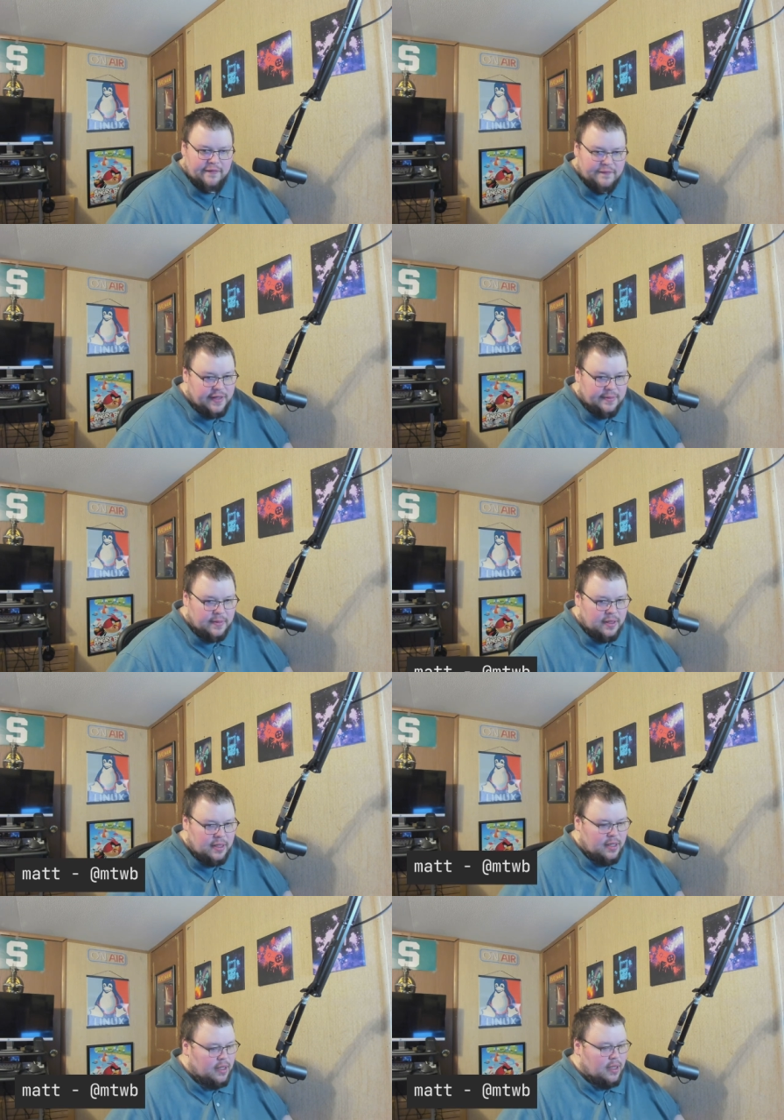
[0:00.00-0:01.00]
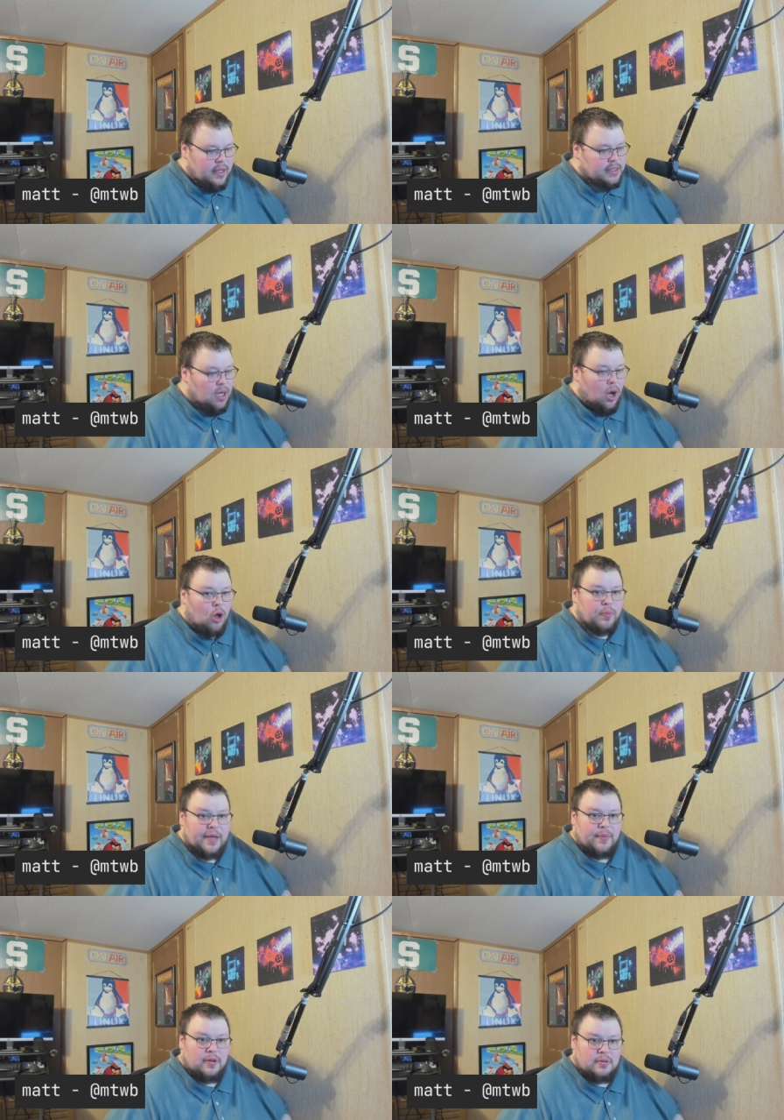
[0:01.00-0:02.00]
of Vim to all
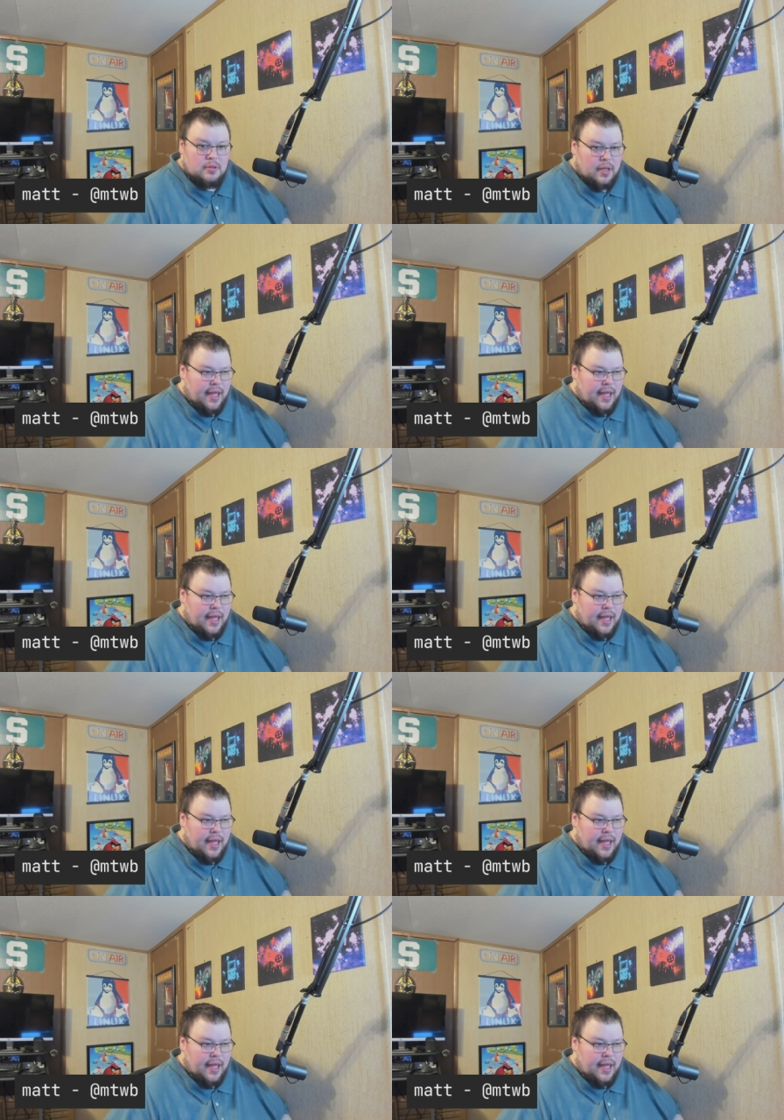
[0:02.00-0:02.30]
people.